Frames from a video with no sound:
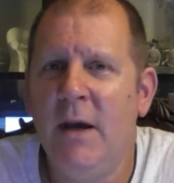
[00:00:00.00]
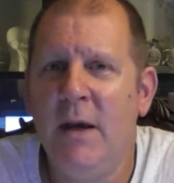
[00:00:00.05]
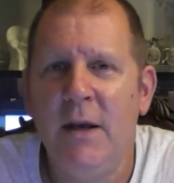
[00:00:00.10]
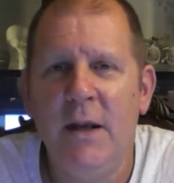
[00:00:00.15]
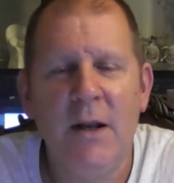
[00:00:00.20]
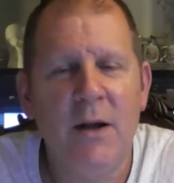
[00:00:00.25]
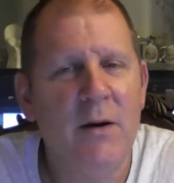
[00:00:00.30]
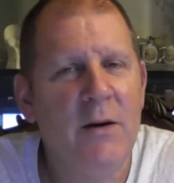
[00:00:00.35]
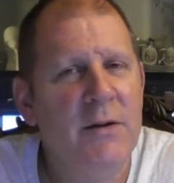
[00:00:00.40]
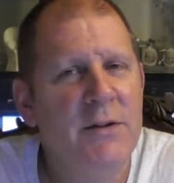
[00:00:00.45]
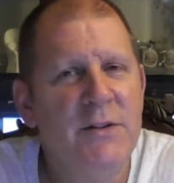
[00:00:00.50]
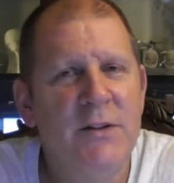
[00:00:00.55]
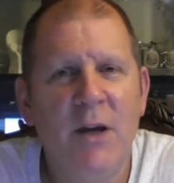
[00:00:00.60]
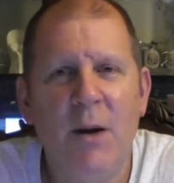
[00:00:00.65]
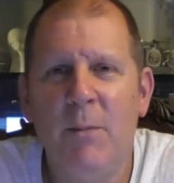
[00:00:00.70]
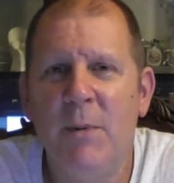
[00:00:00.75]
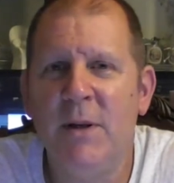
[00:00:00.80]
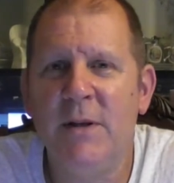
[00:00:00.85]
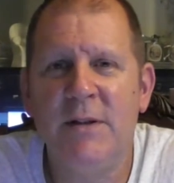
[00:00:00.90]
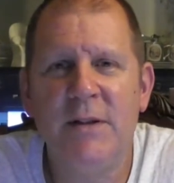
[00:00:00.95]
you know,
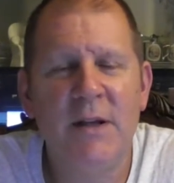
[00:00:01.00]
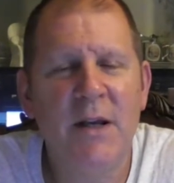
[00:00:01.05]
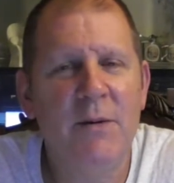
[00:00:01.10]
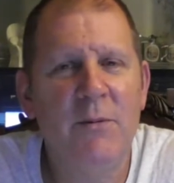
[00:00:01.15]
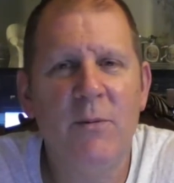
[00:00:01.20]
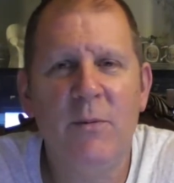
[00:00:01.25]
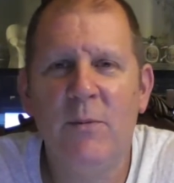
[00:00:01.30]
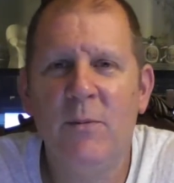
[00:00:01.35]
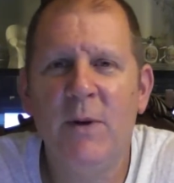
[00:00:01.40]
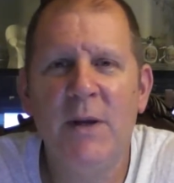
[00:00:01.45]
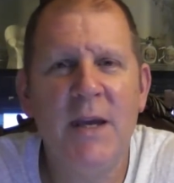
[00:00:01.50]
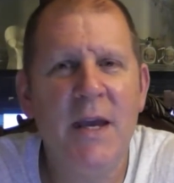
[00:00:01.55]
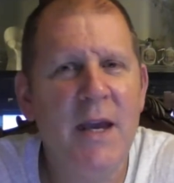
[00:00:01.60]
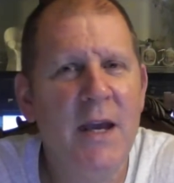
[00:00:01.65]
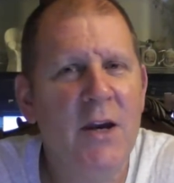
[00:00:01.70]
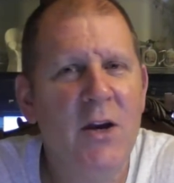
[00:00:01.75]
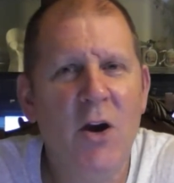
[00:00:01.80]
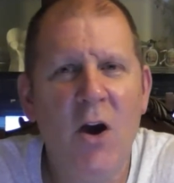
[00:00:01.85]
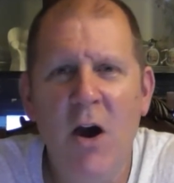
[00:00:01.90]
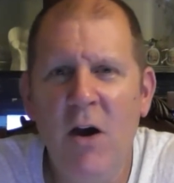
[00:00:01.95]
somebody's we
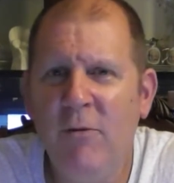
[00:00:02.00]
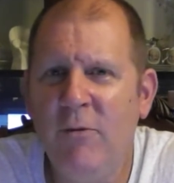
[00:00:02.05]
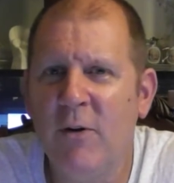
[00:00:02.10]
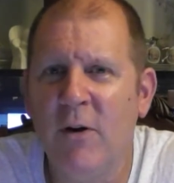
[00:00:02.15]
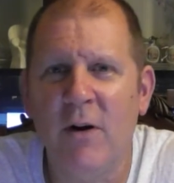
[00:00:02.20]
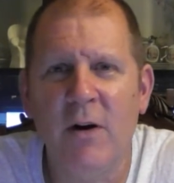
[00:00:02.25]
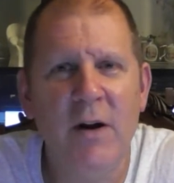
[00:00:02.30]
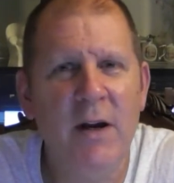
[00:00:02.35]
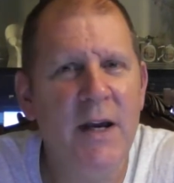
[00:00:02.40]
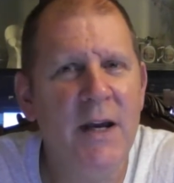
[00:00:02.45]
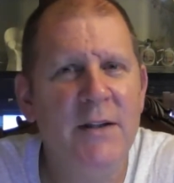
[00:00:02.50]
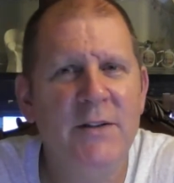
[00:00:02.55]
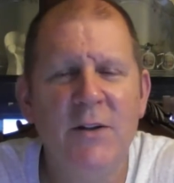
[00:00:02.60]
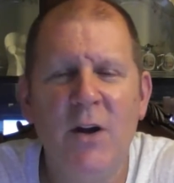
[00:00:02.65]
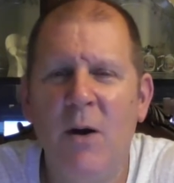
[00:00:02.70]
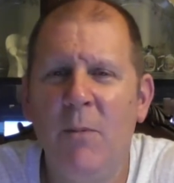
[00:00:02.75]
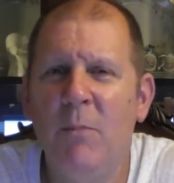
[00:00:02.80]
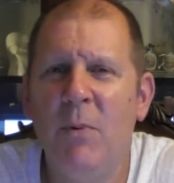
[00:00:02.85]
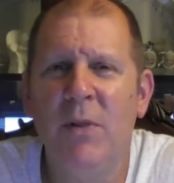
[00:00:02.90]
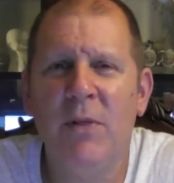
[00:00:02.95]
can't cover. It's
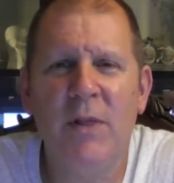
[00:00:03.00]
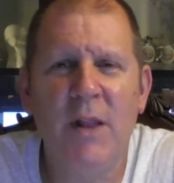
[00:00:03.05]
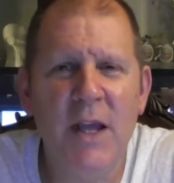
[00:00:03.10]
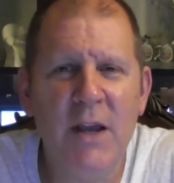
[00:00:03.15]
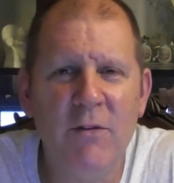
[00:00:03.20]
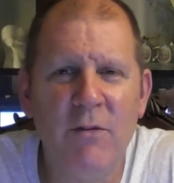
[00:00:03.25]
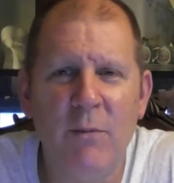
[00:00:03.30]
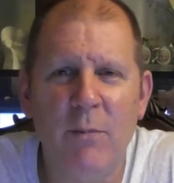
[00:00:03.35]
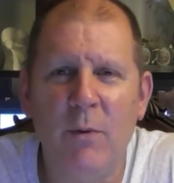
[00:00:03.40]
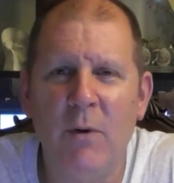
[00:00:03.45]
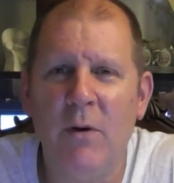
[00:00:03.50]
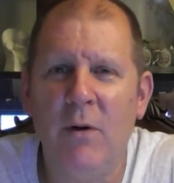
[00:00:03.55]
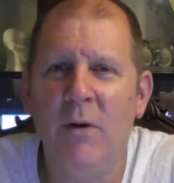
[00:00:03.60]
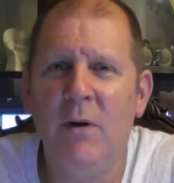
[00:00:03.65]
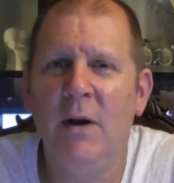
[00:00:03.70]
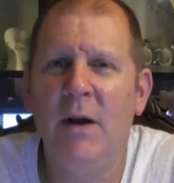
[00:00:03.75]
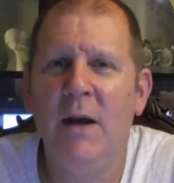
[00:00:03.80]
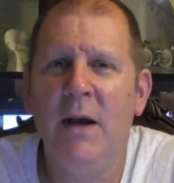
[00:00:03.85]
unbelievable.